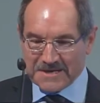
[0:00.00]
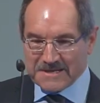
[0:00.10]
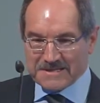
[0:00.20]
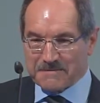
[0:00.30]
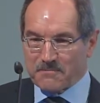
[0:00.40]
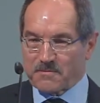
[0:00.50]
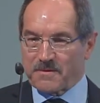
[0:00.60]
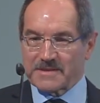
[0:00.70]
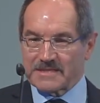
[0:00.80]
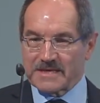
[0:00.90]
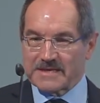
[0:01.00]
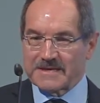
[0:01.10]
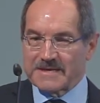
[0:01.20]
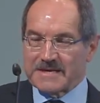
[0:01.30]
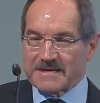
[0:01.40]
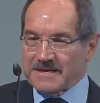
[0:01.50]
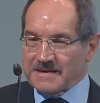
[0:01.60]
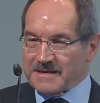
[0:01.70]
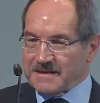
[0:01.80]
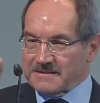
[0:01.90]
fruit of our
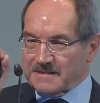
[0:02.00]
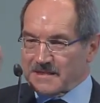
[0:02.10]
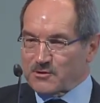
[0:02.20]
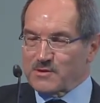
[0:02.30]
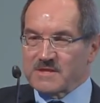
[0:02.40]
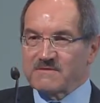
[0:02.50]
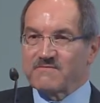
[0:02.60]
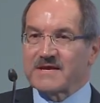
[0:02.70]
recent reflection.